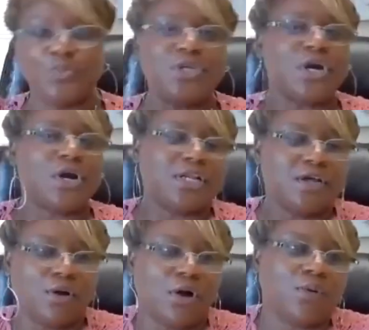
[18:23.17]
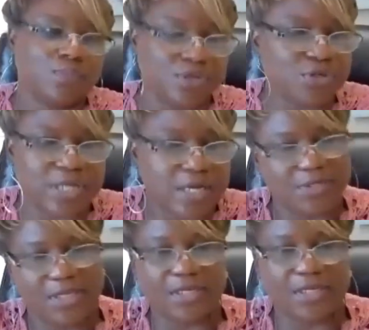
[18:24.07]
we already know, oh, well, you're not
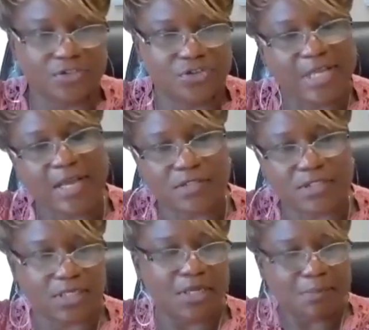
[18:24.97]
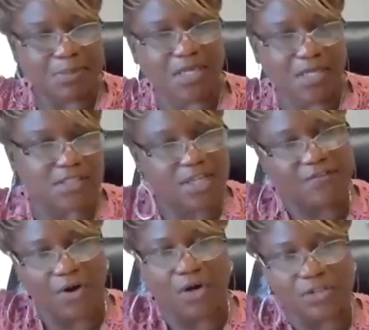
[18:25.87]
going to hit 100,000 because
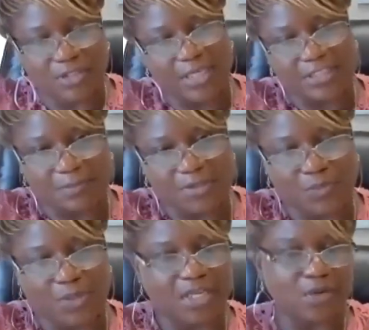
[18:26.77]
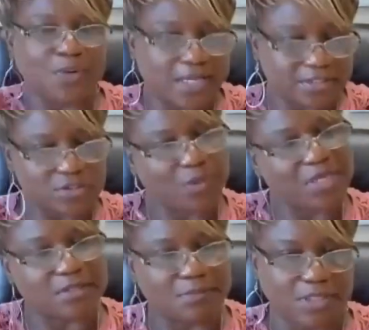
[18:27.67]
of all the things in between, and we had to
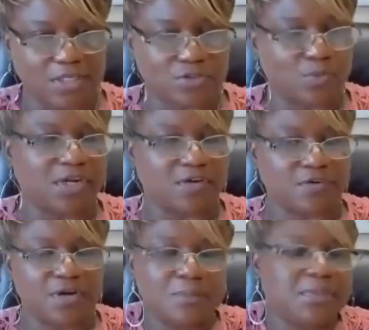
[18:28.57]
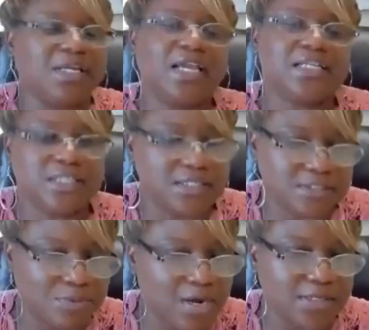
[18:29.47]
tweak some things or whatever. But again, it's not a
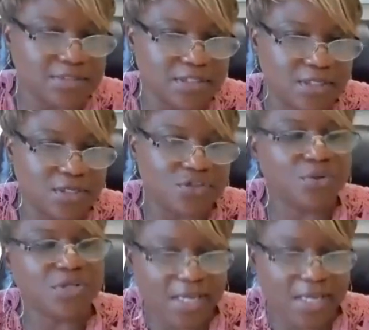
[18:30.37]
surprise. So